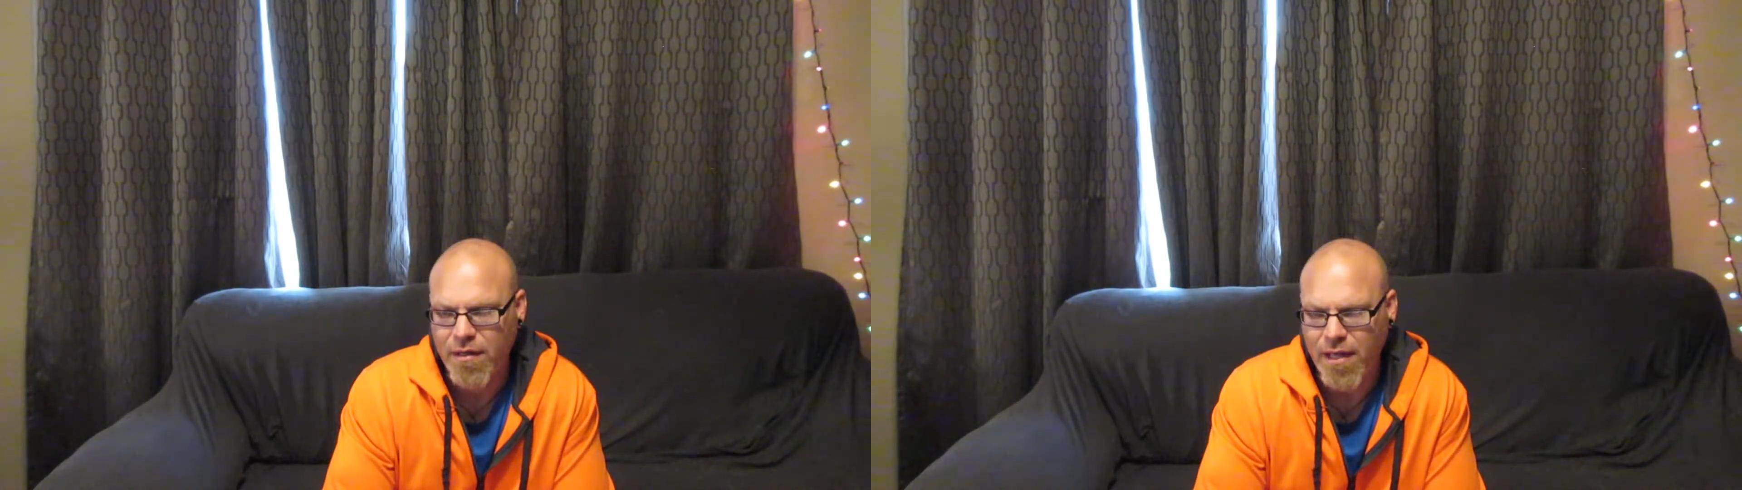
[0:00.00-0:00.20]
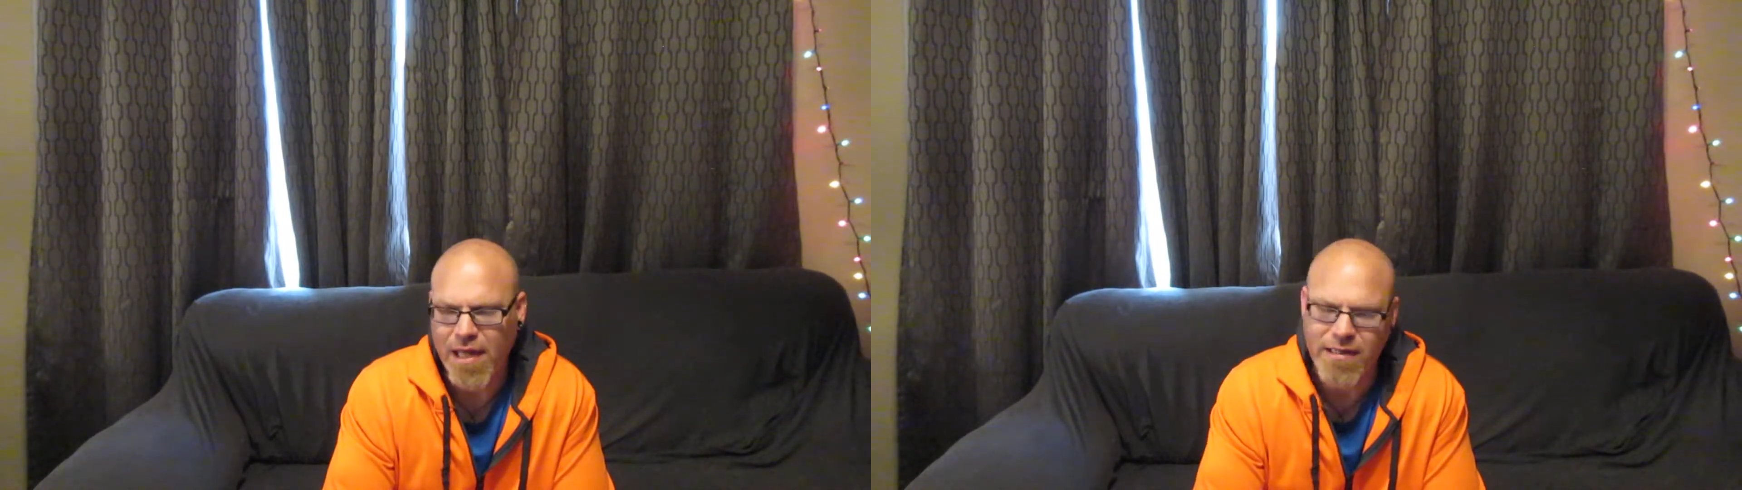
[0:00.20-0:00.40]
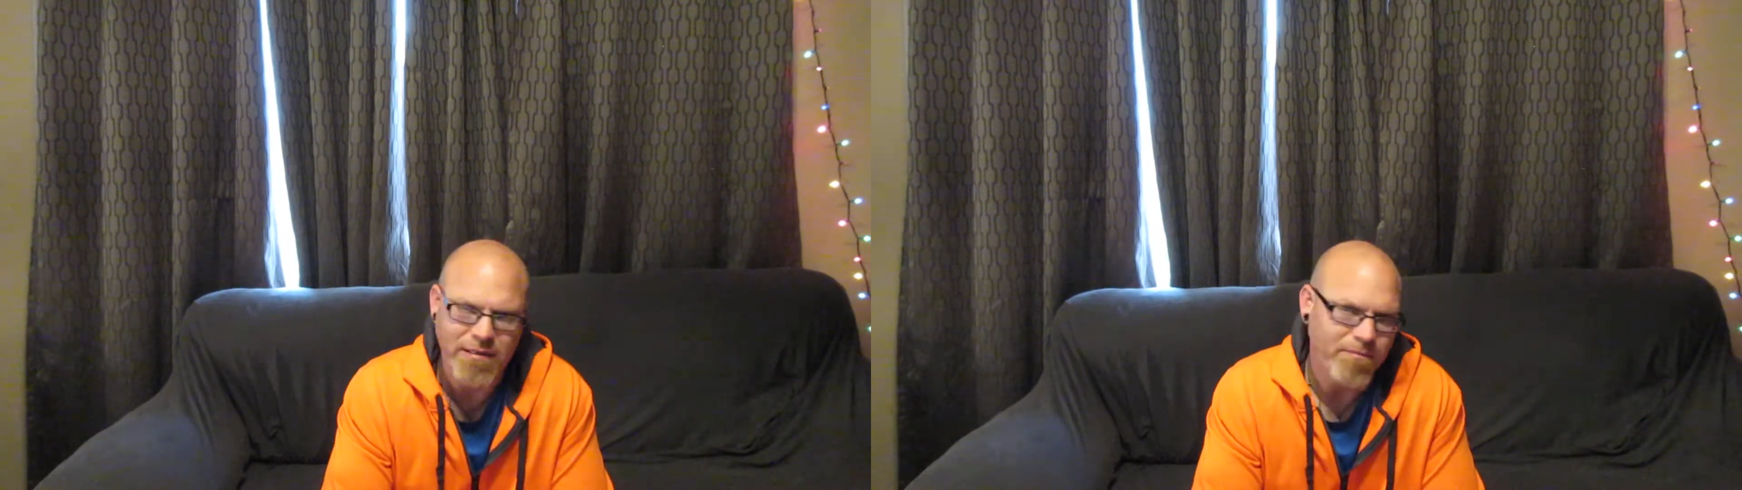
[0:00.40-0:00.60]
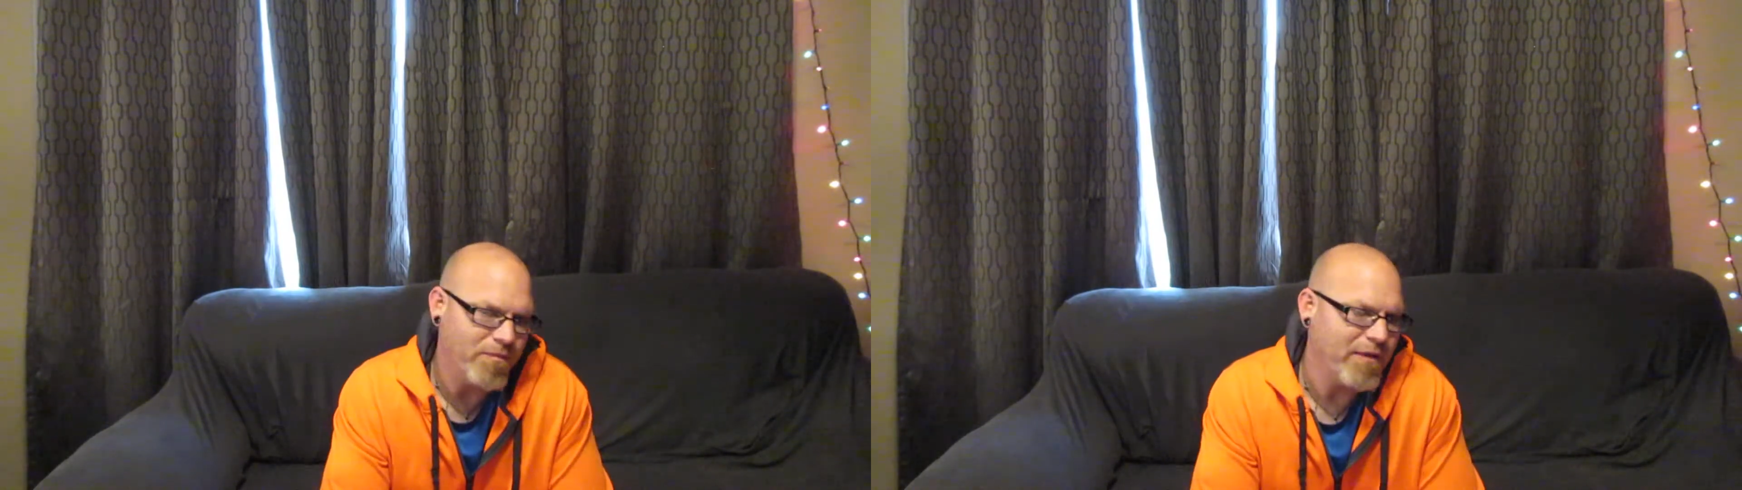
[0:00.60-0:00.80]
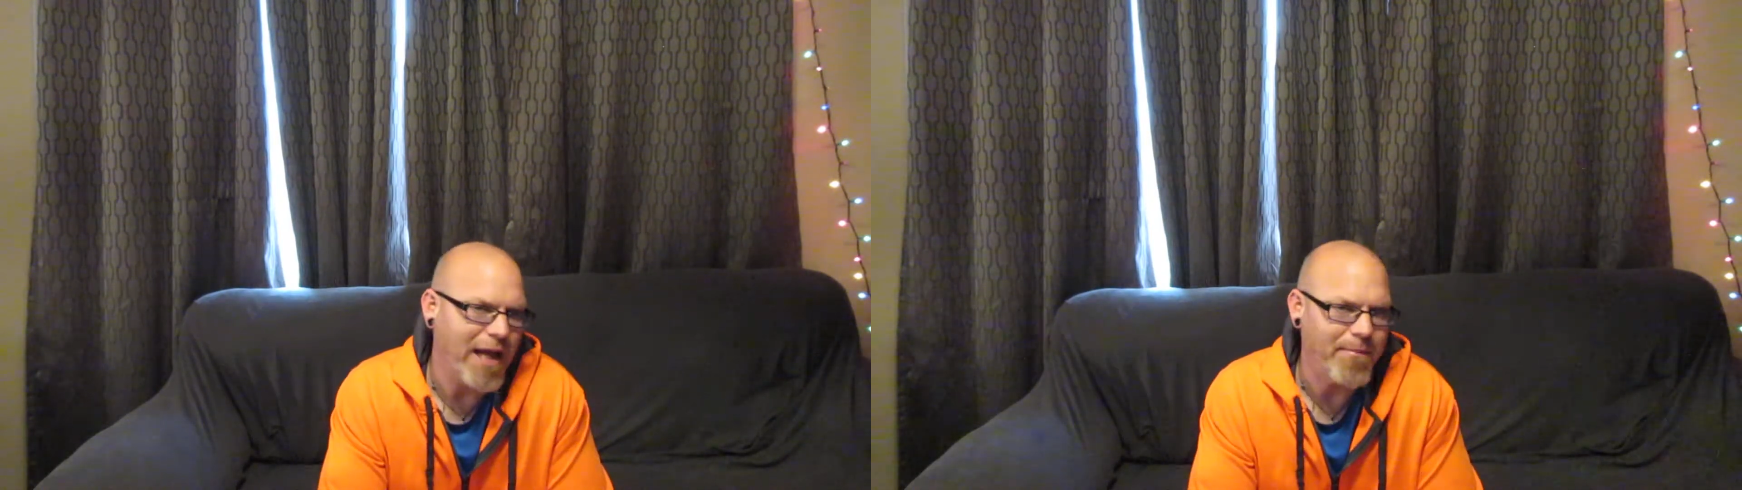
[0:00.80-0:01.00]
and
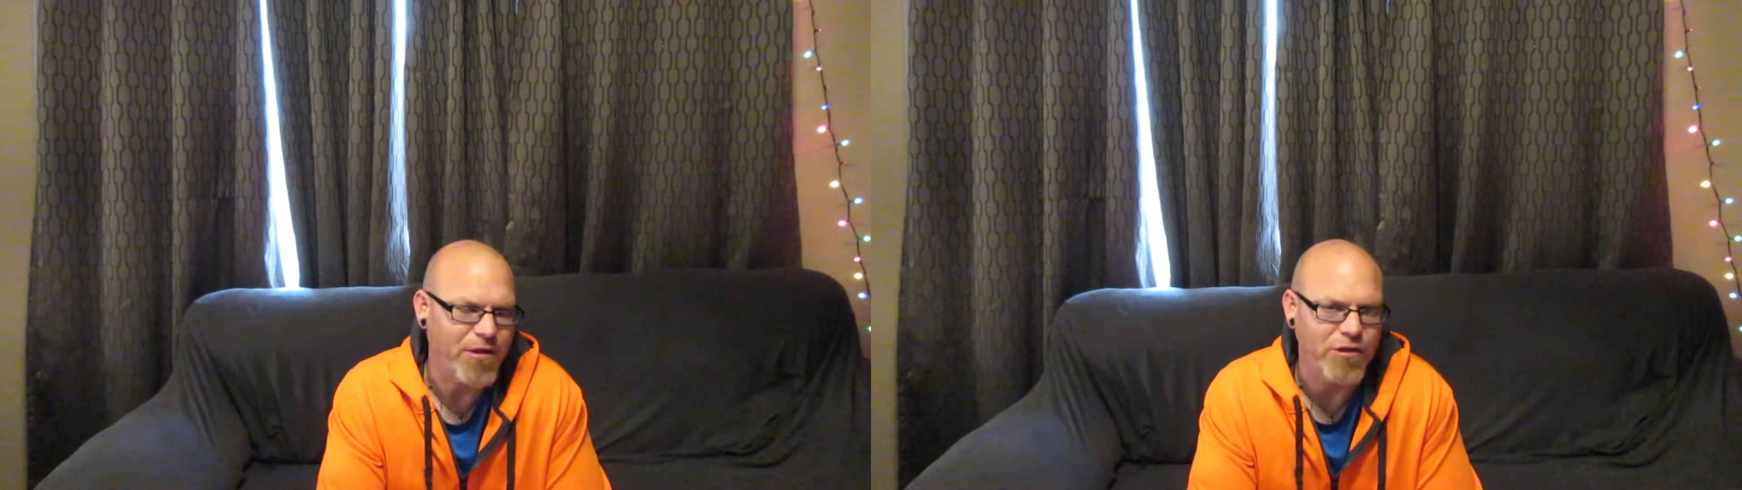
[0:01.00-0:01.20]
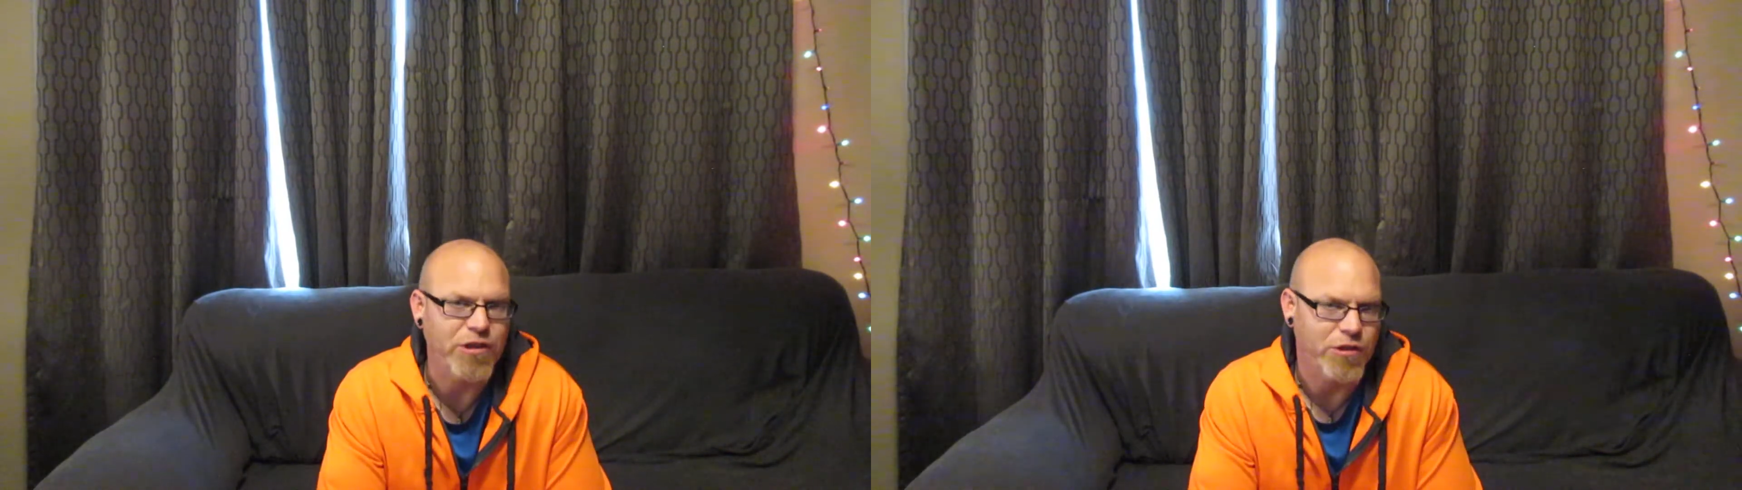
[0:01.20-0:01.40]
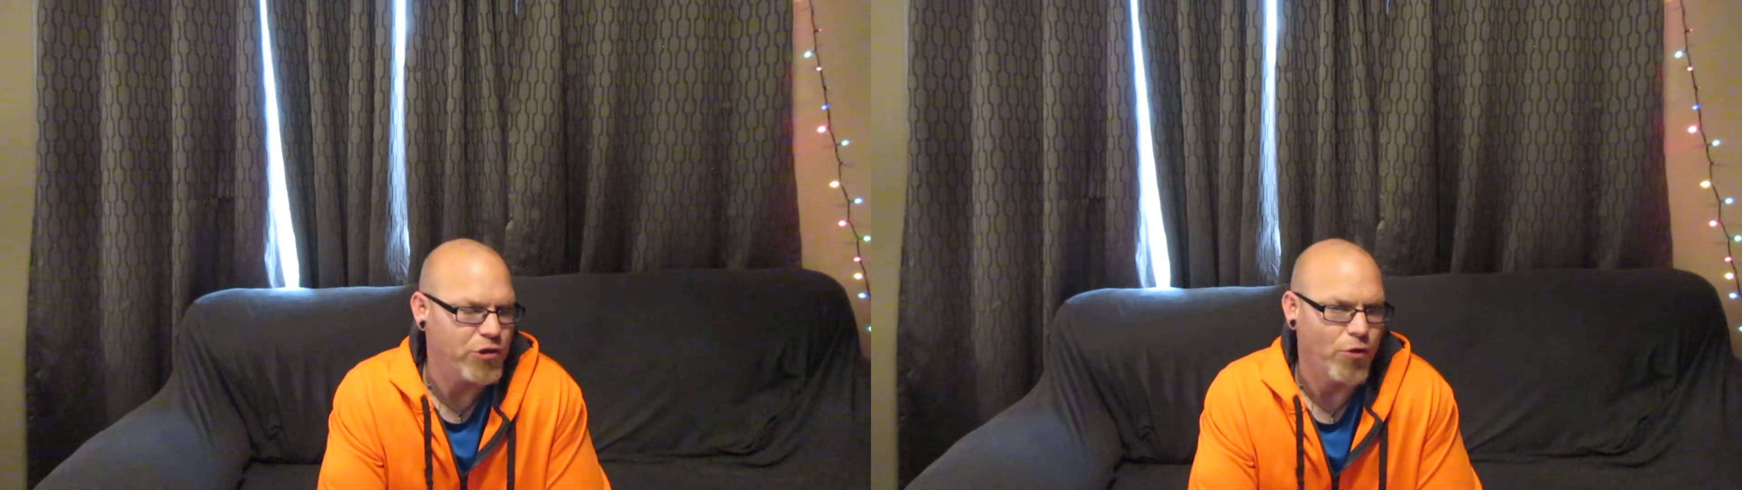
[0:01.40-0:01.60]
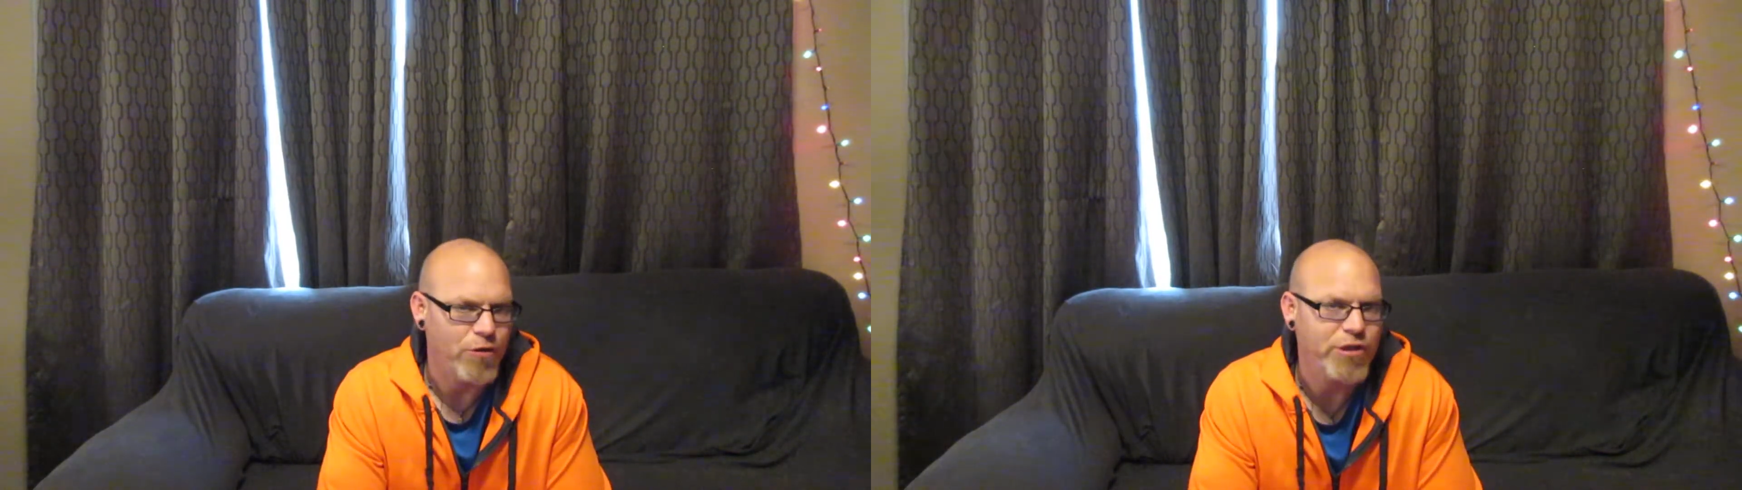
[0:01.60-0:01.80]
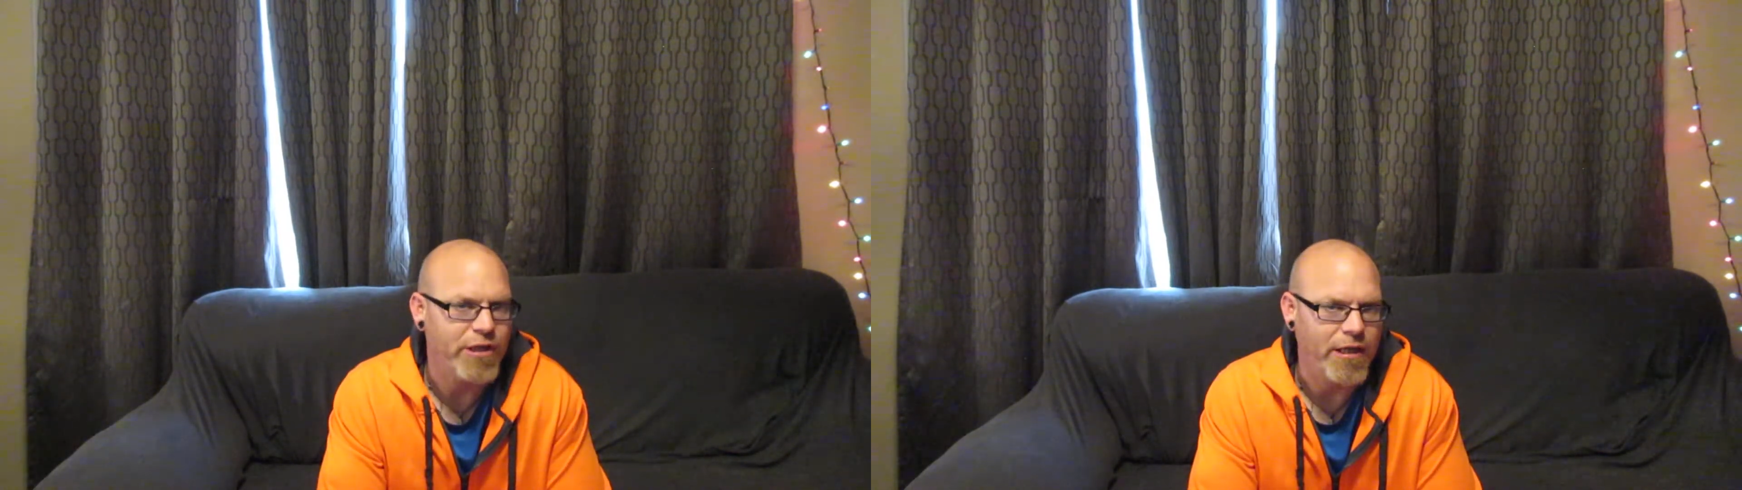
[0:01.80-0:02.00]
name your de
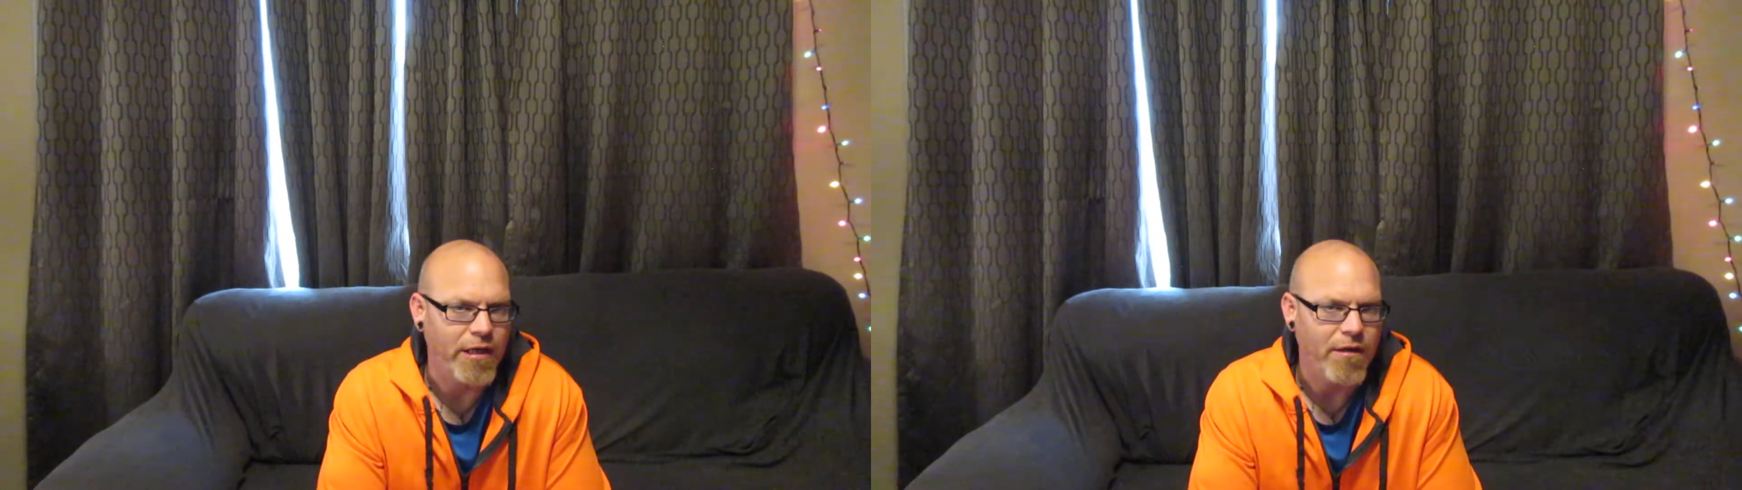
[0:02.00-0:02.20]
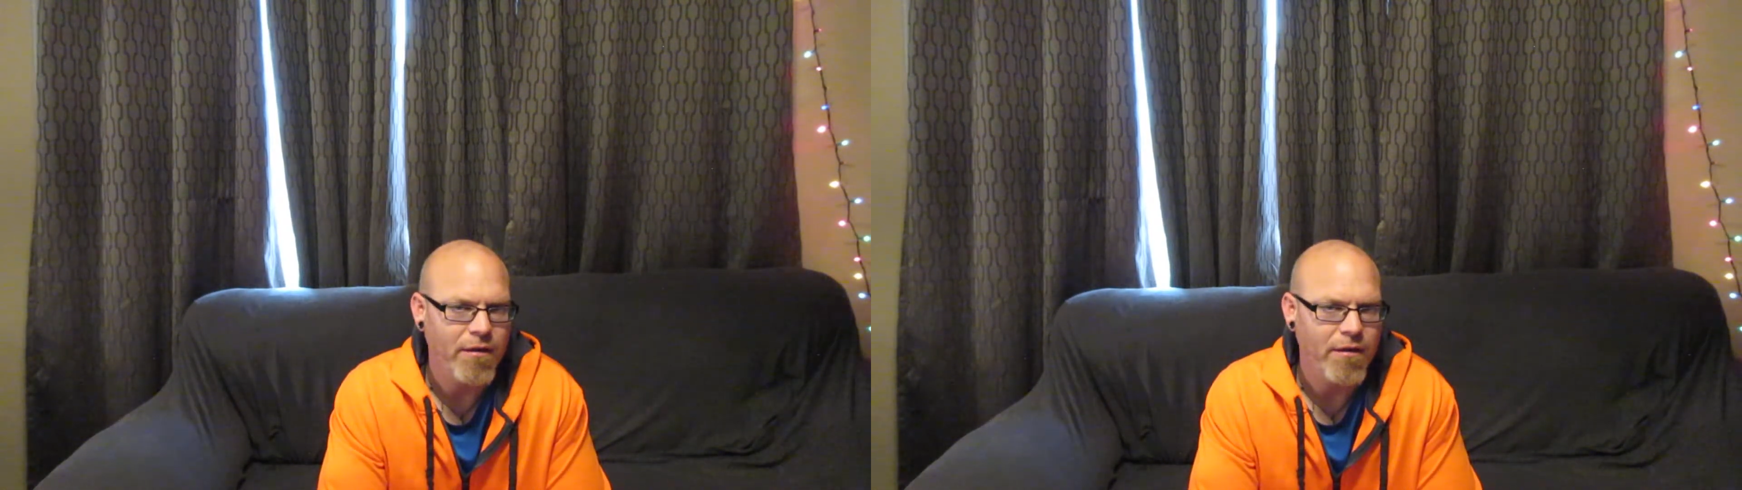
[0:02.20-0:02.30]
jour city.